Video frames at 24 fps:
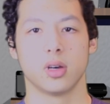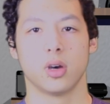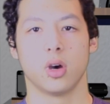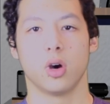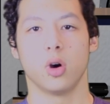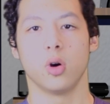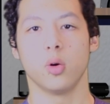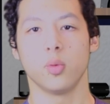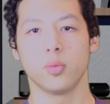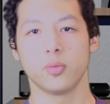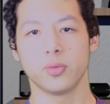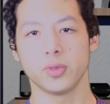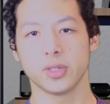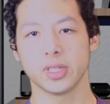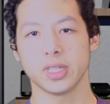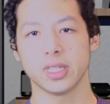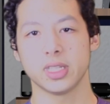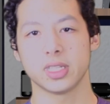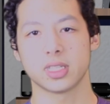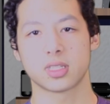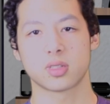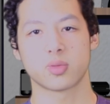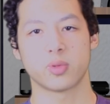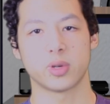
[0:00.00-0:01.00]

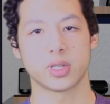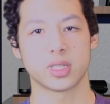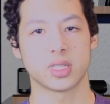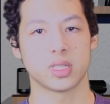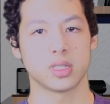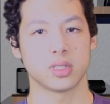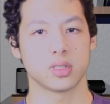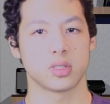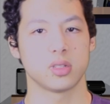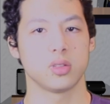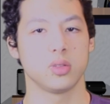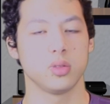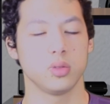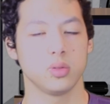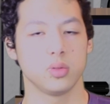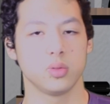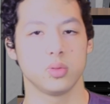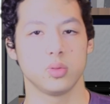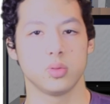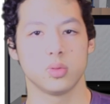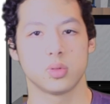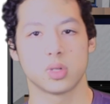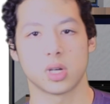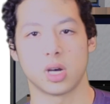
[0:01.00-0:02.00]
Hopefully this wasn't
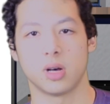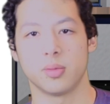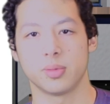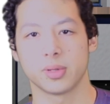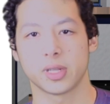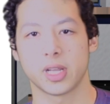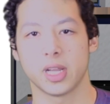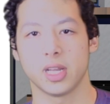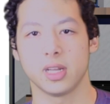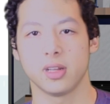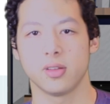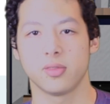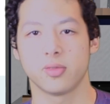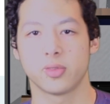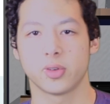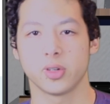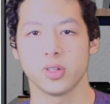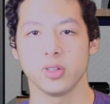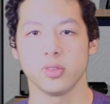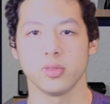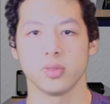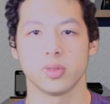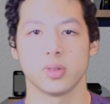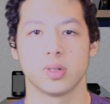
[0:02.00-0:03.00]
too complicated
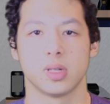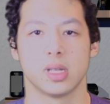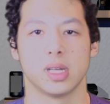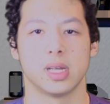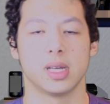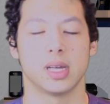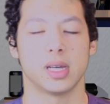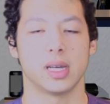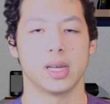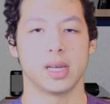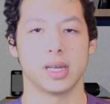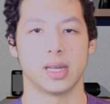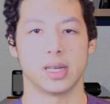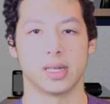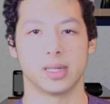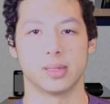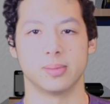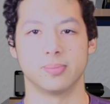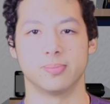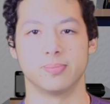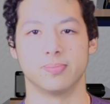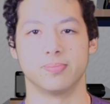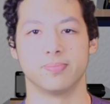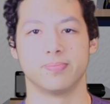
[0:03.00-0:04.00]
for you.
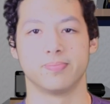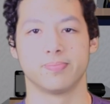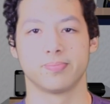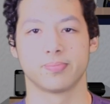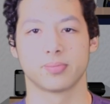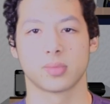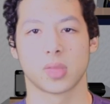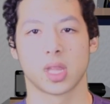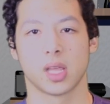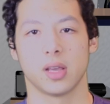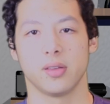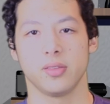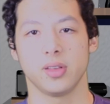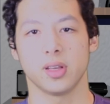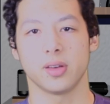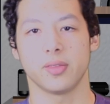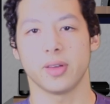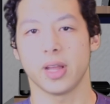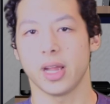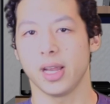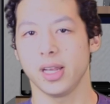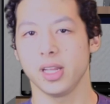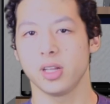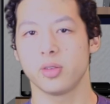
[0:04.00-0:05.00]
If you
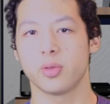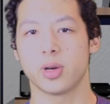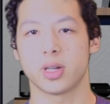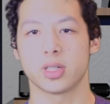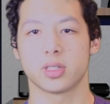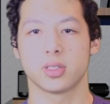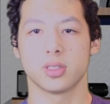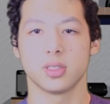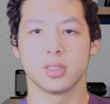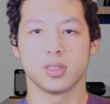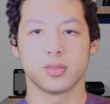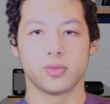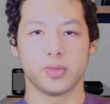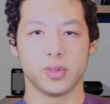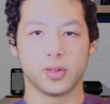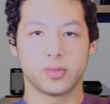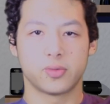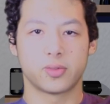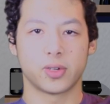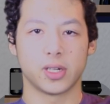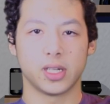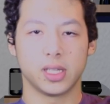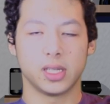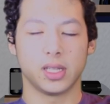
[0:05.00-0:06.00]
have any questions, feel
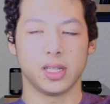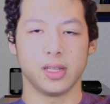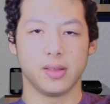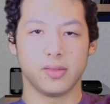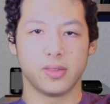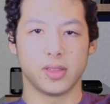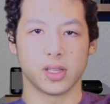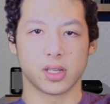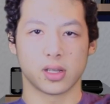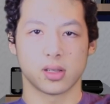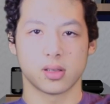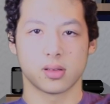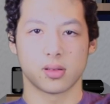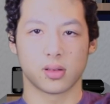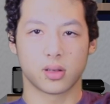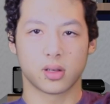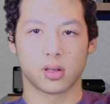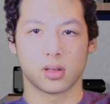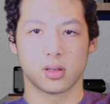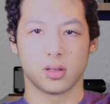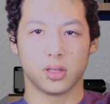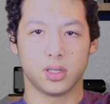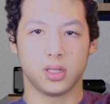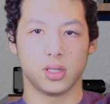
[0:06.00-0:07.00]
free to leave
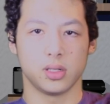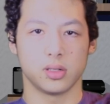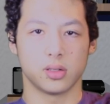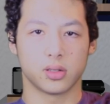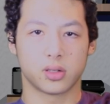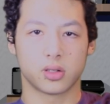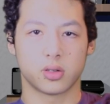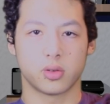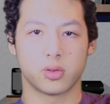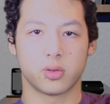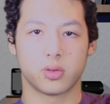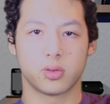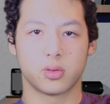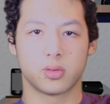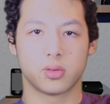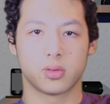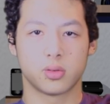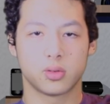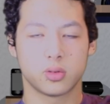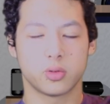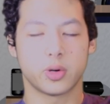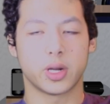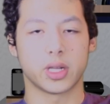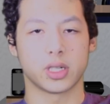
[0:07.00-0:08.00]
your
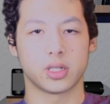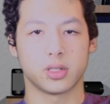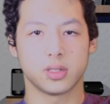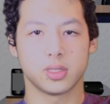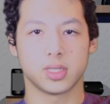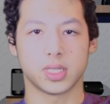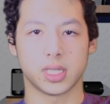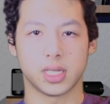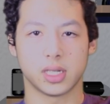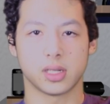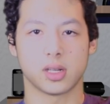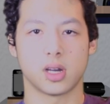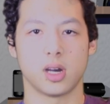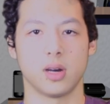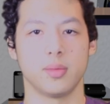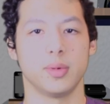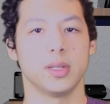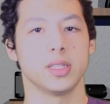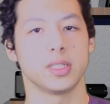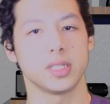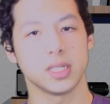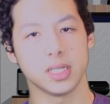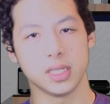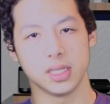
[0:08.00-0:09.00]
questions and
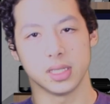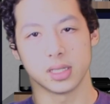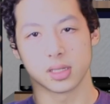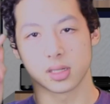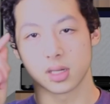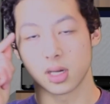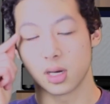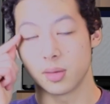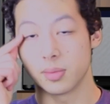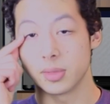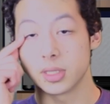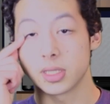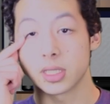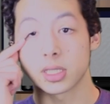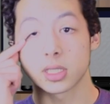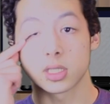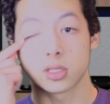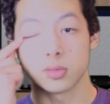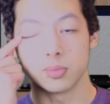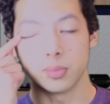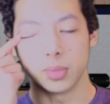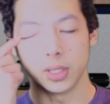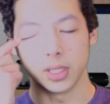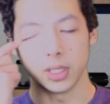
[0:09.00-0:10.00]
comments in the comment
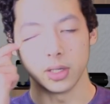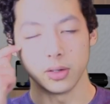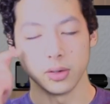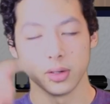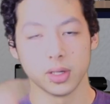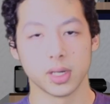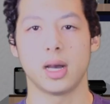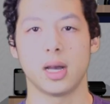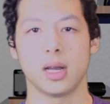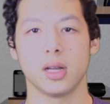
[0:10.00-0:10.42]
section below.